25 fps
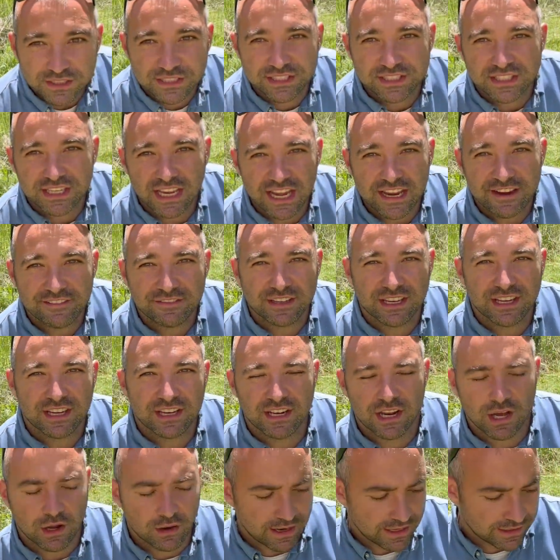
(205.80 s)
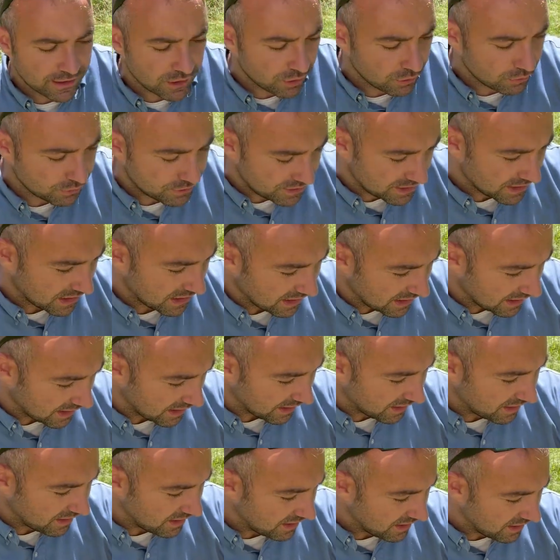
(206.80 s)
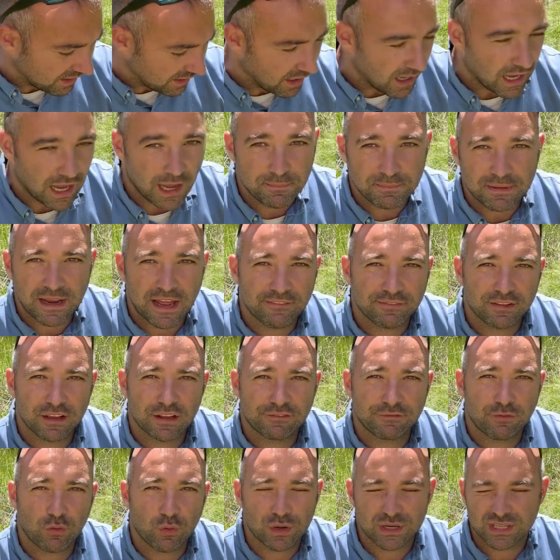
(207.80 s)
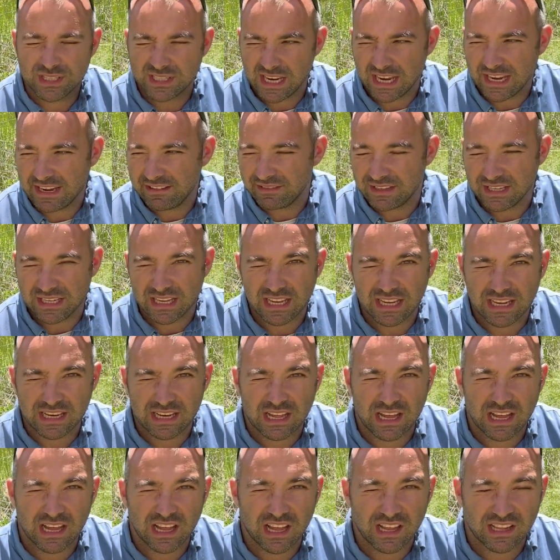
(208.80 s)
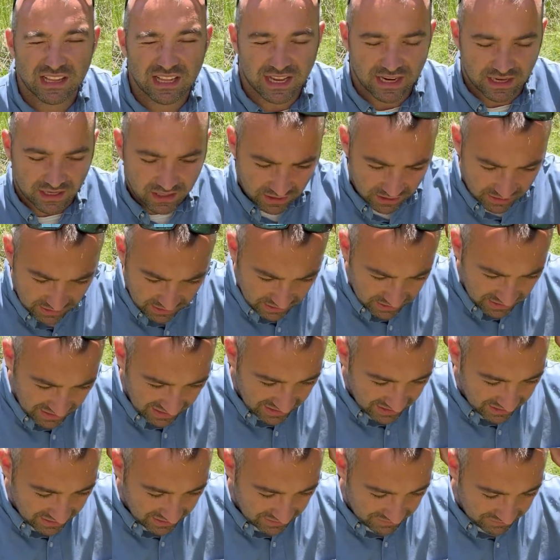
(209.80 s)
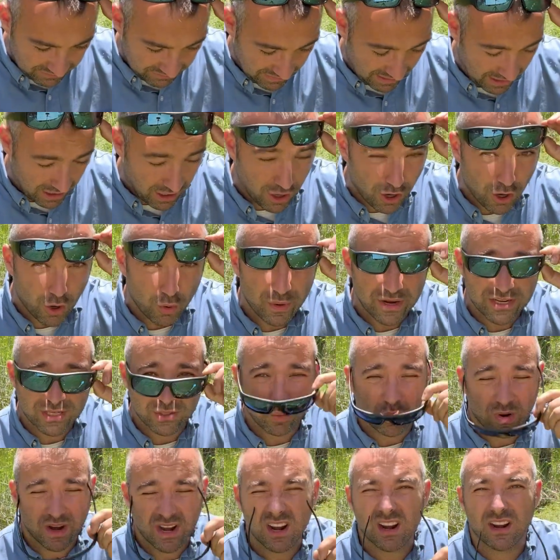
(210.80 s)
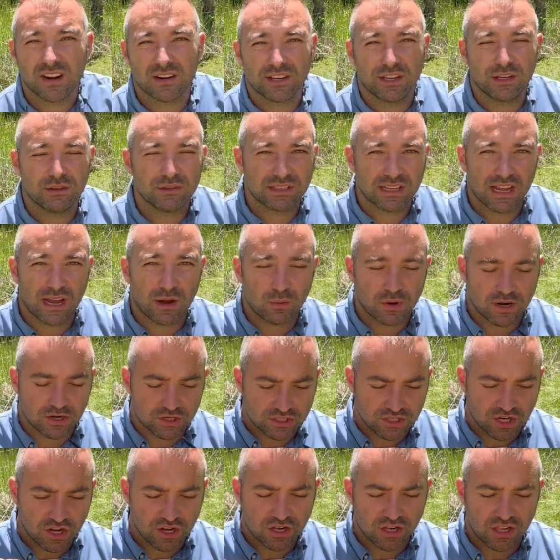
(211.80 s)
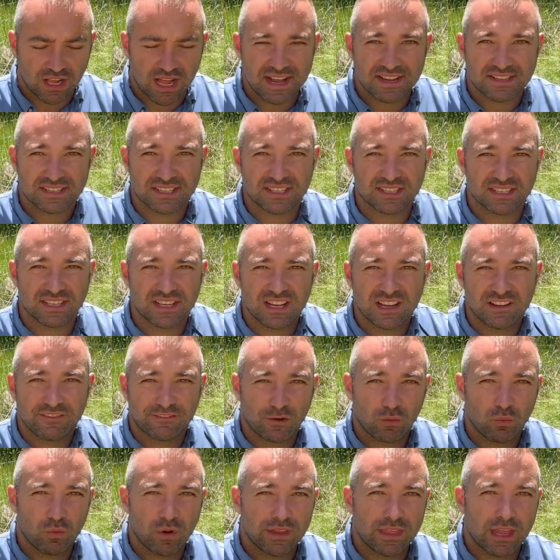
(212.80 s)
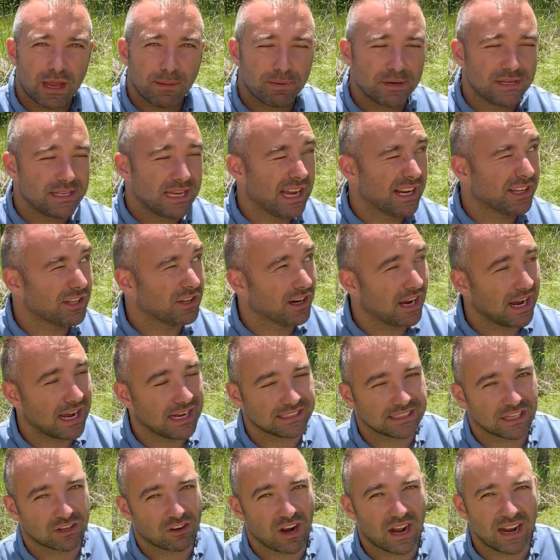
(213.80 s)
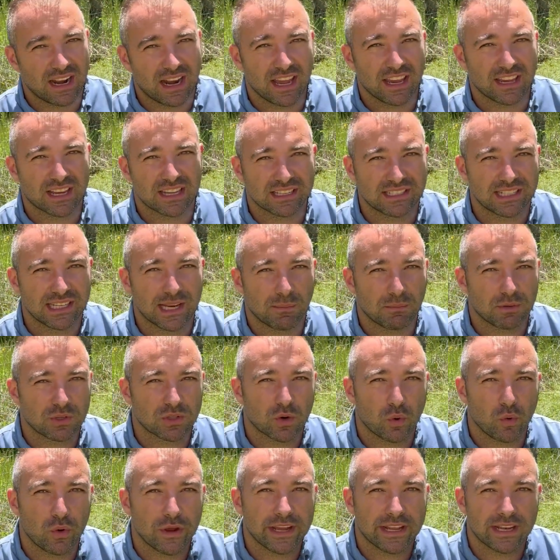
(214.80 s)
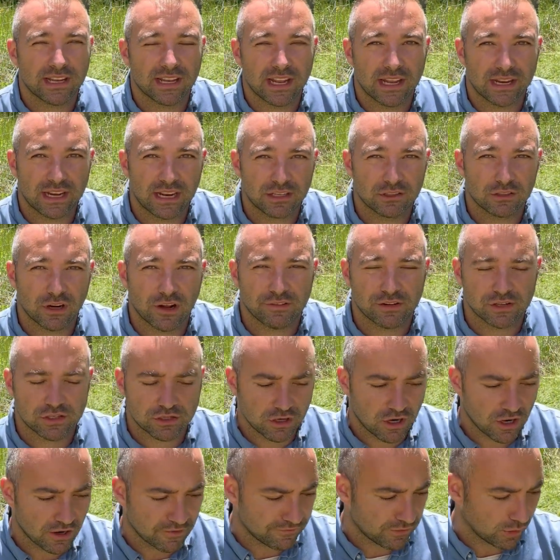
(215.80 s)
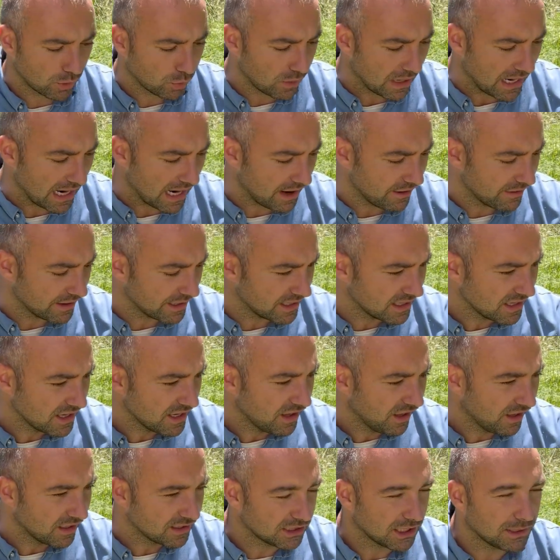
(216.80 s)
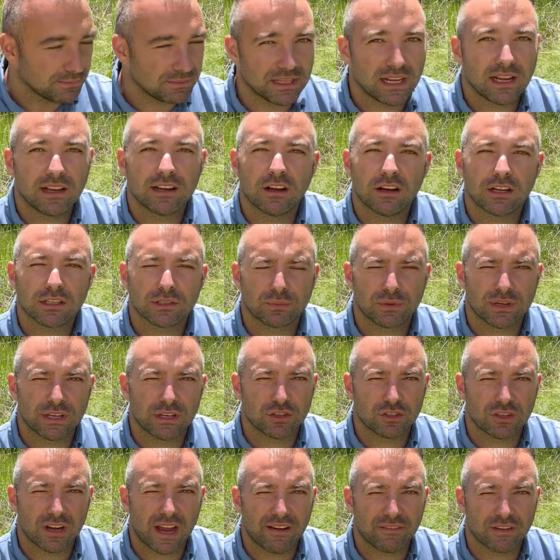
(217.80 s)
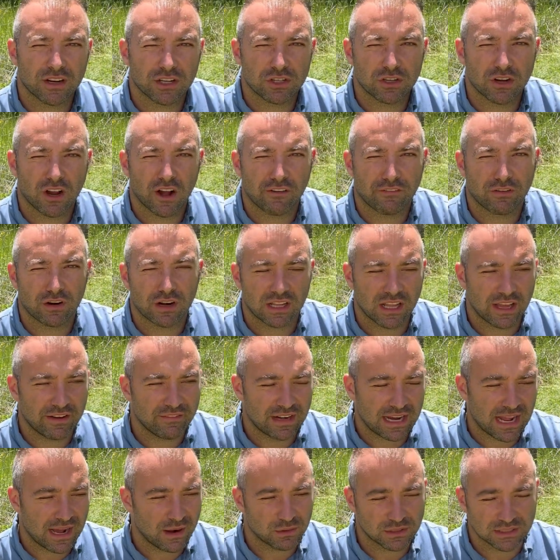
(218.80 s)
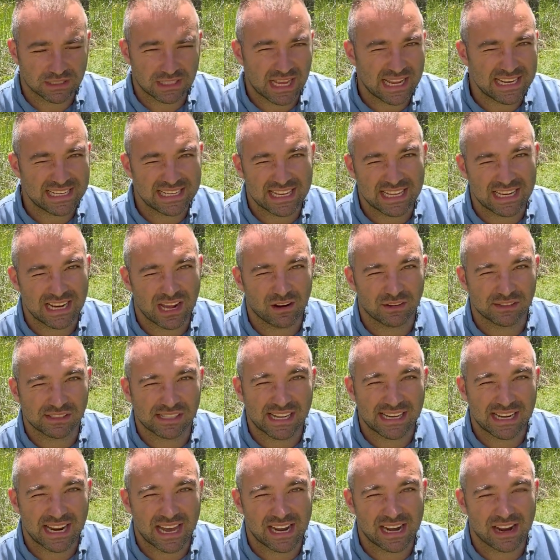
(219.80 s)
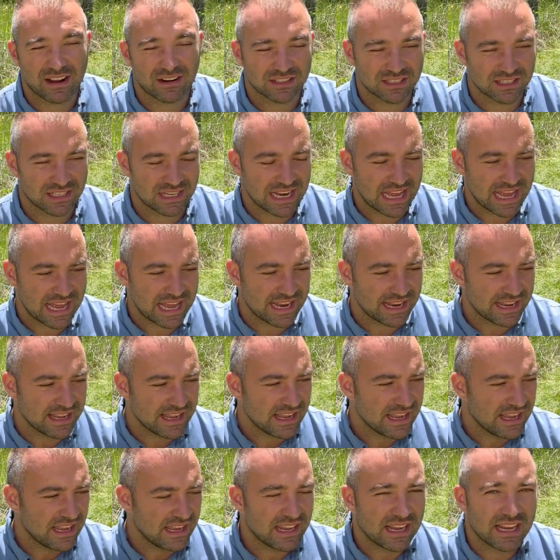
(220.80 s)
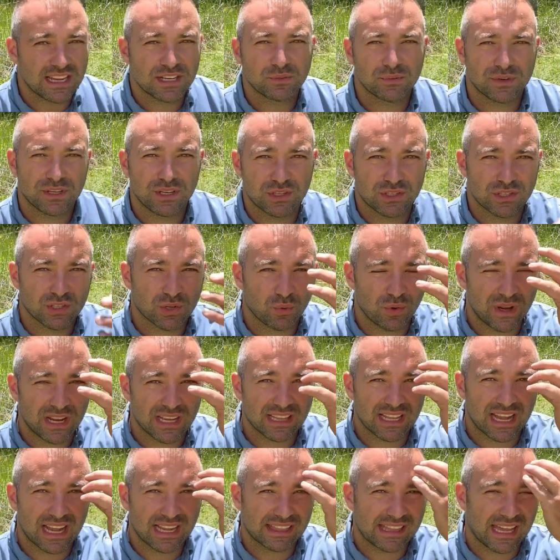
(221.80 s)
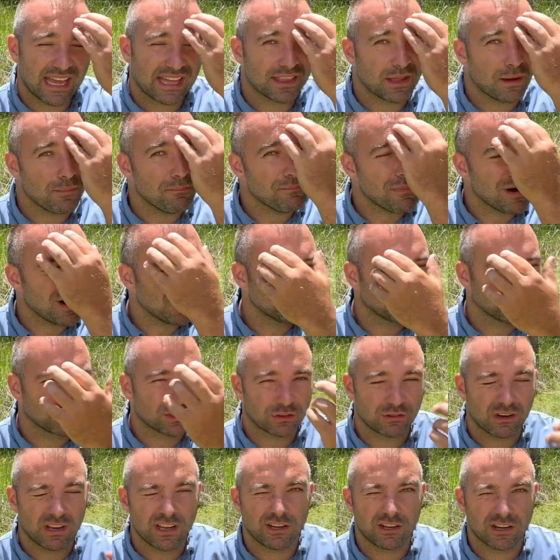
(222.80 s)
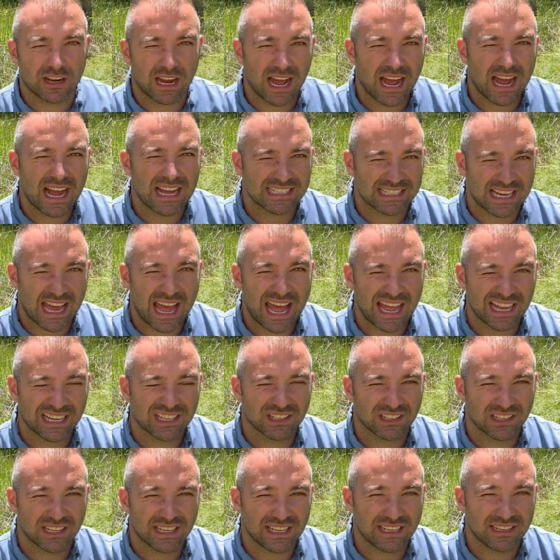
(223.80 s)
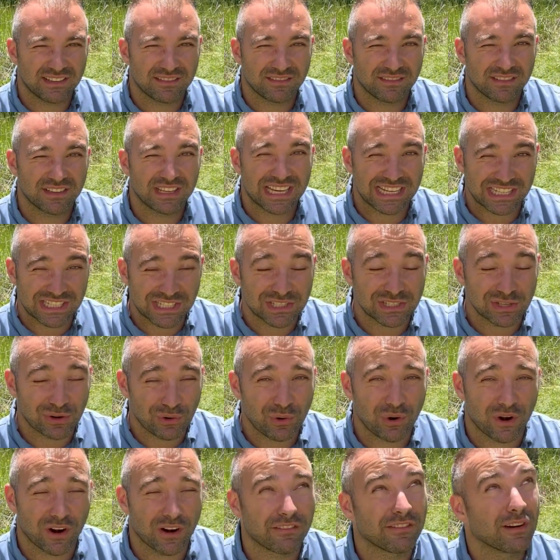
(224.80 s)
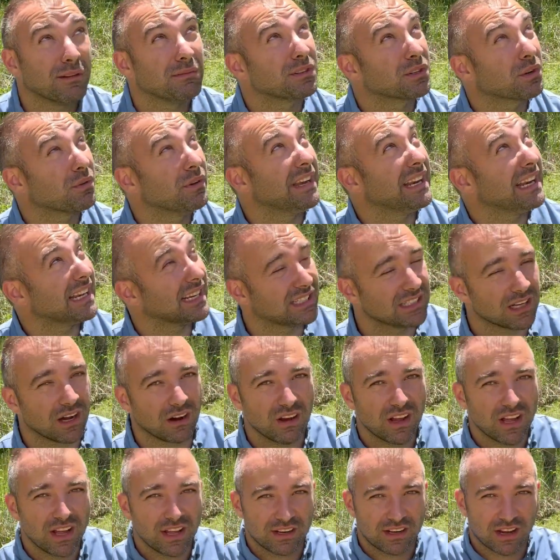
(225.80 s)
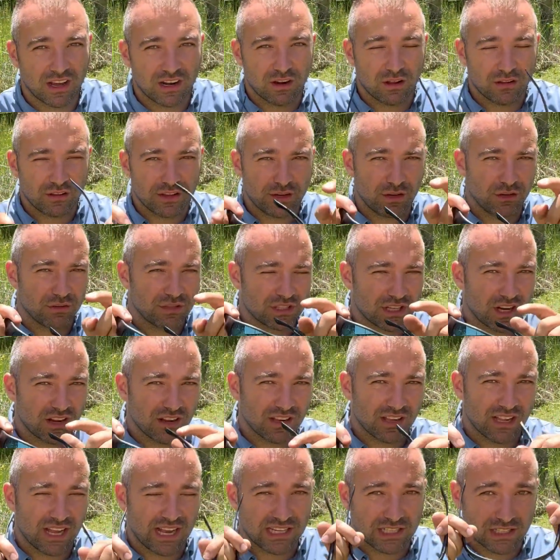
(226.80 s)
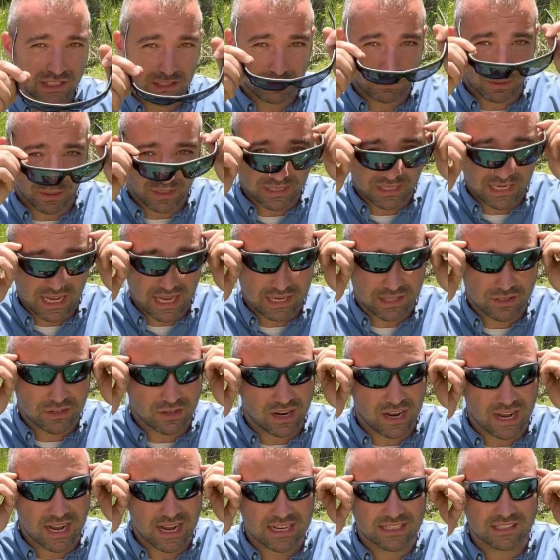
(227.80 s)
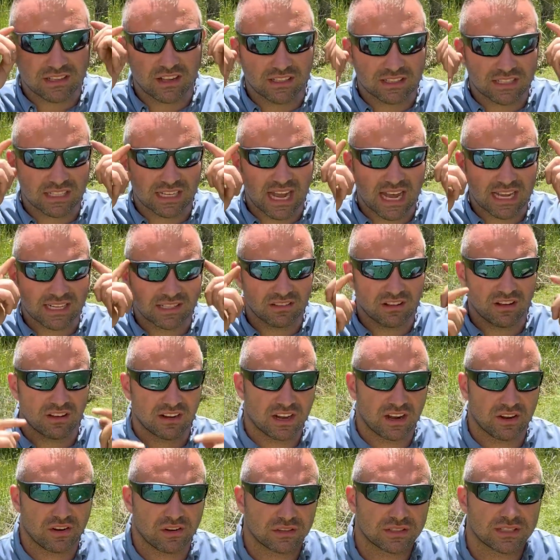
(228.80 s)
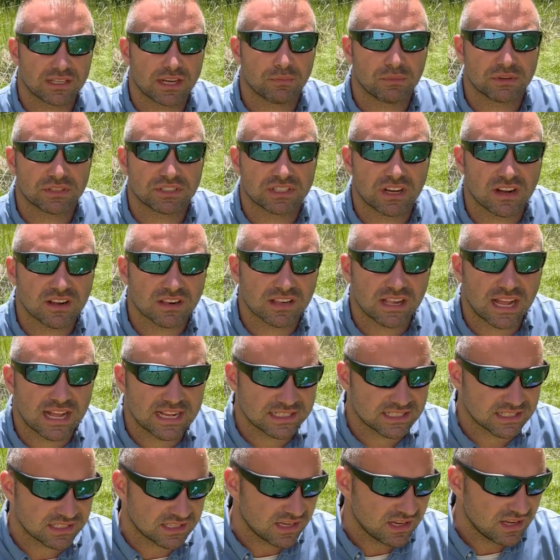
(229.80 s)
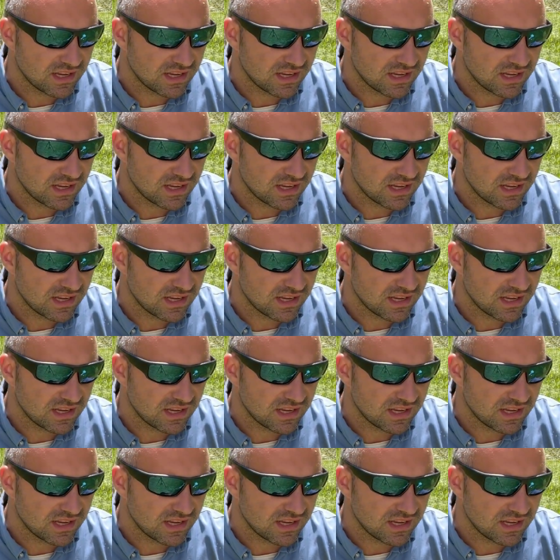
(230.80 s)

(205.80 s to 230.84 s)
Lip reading: safety. You know, I'm definitely for safety, and like usually I wear sunglasses. For one, they protect your eyes. Like right now you can see I'm squinting, and I drove a truck for a while, and something I noticed when you're driving a truck for 11 hours a day, 10 hours a day, 9 hours a day, is when you squint like that, the muscles around your eyes actually get sore from squinting. So not only do sunglasses protect your eyes, lots of guys in lawn care, you'll see them with sunglasses